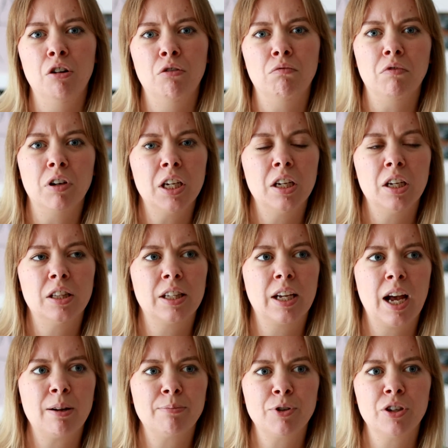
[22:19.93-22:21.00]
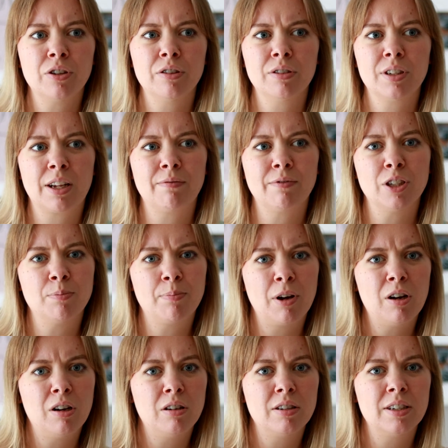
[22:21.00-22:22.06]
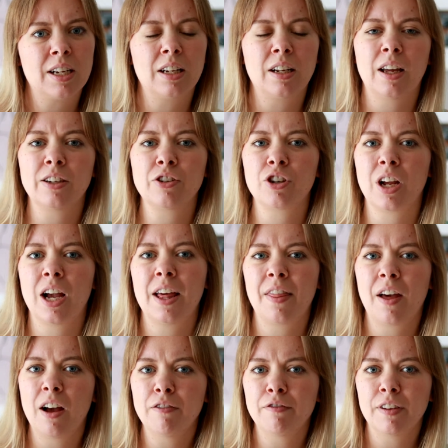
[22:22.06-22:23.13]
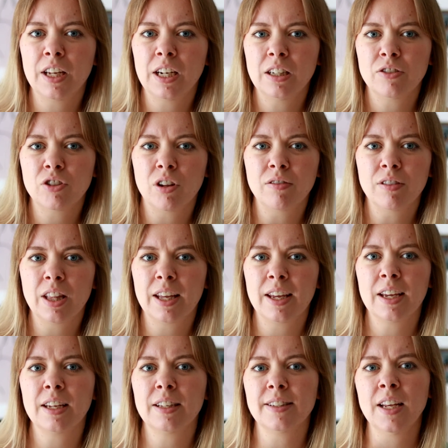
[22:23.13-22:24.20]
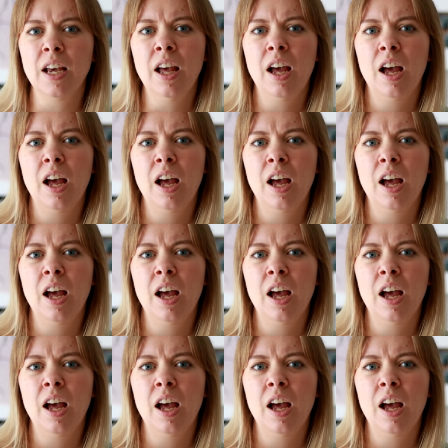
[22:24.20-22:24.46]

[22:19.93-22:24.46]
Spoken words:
read captions and respond and like share their feelings on things.